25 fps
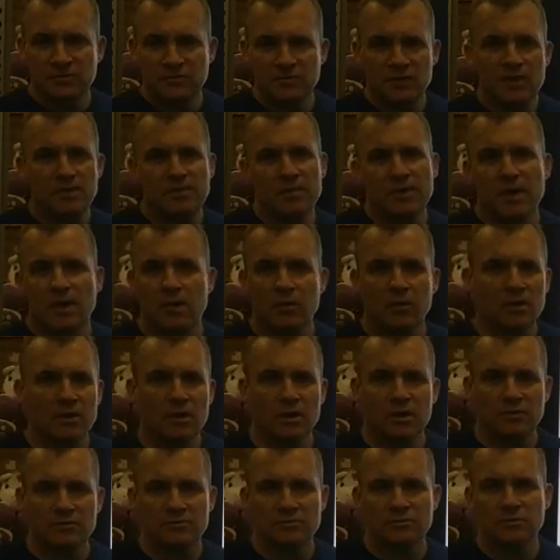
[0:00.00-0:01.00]
you keep a current
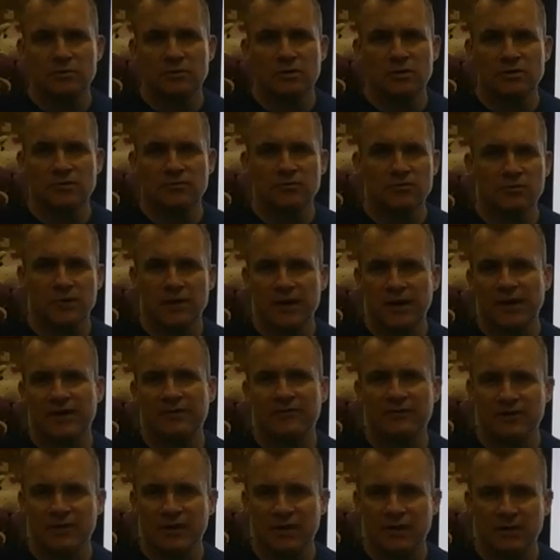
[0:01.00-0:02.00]
customer there for a
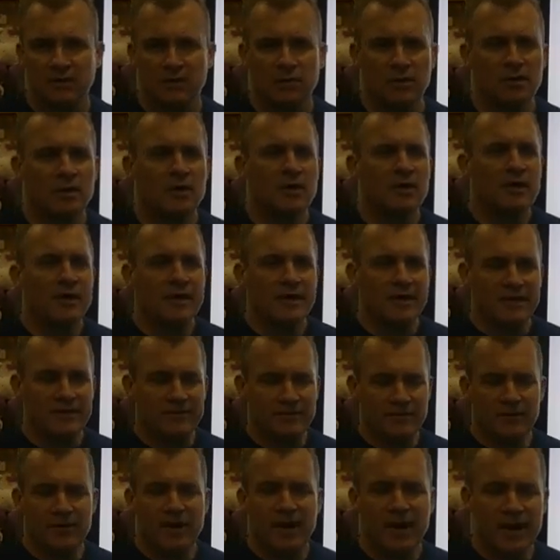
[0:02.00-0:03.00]
half an hour and
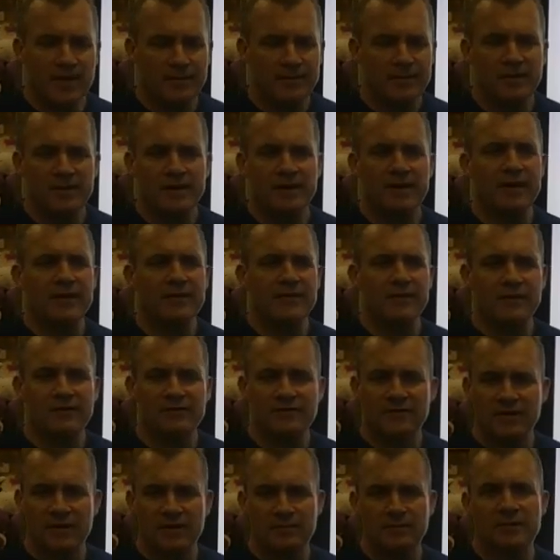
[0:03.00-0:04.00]
they're happy and they
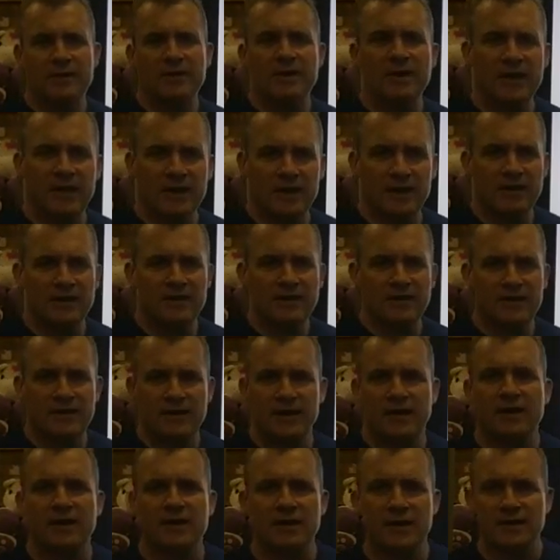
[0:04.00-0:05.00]
sign up again and
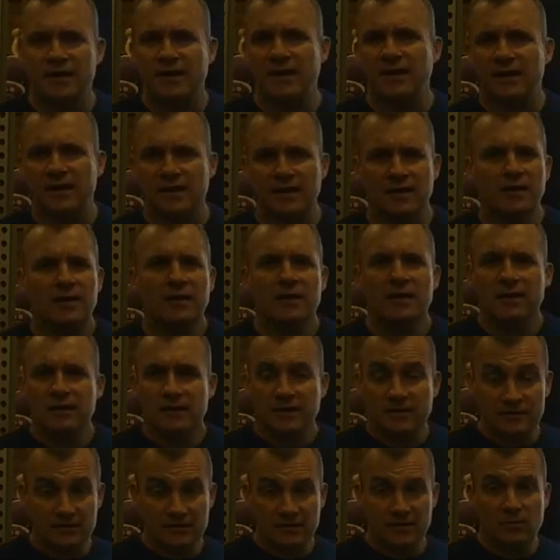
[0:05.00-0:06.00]
again and again,
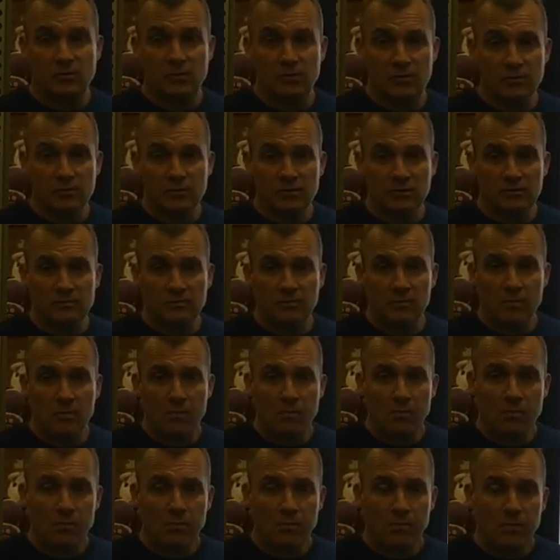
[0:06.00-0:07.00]
isn't that worth it?
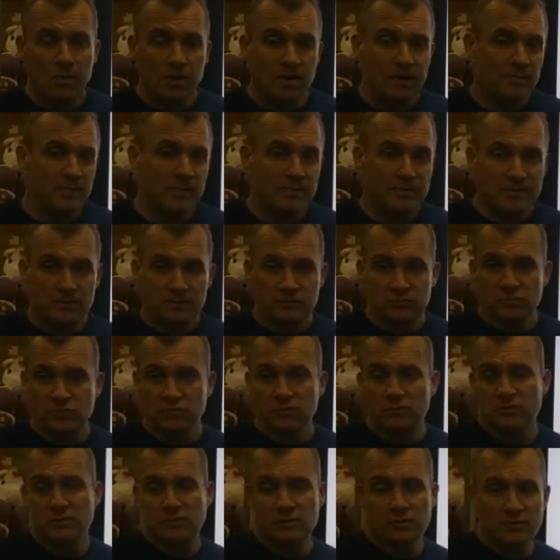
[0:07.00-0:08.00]
You might be able to
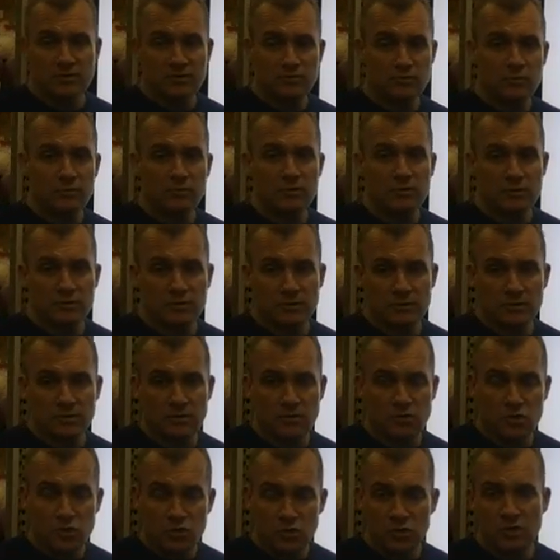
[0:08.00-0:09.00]
do this with a
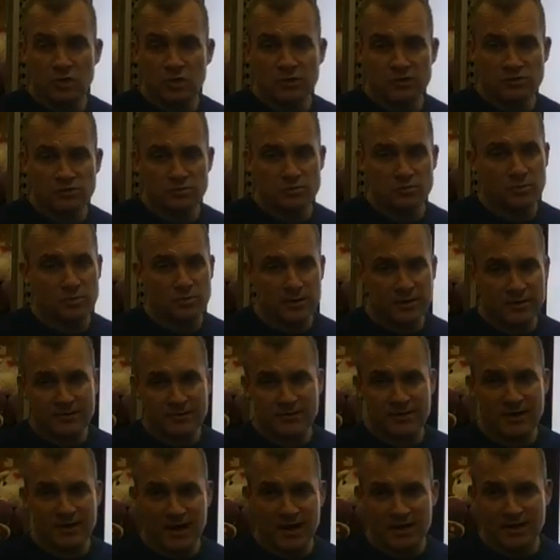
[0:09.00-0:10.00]
new customer, but that's
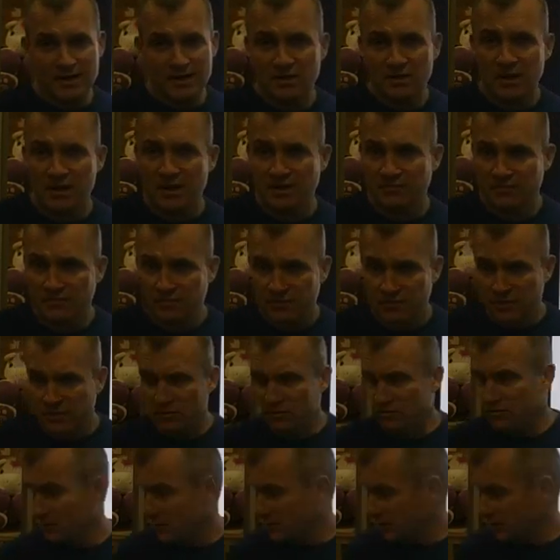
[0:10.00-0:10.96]
kind of tough, so